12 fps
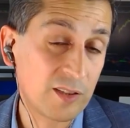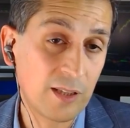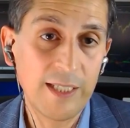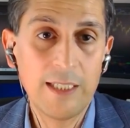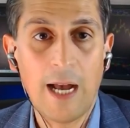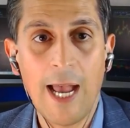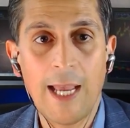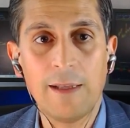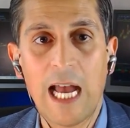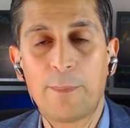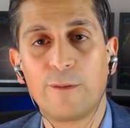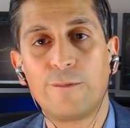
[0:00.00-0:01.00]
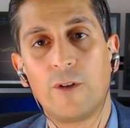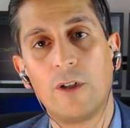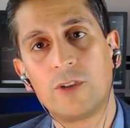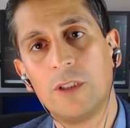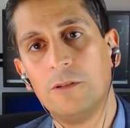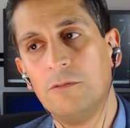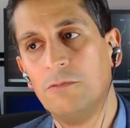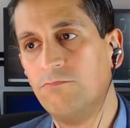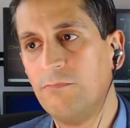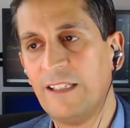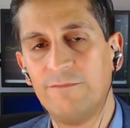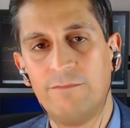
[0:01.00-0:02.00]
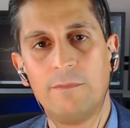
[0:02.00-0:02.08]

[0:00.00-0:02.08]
Personally, I prefer to,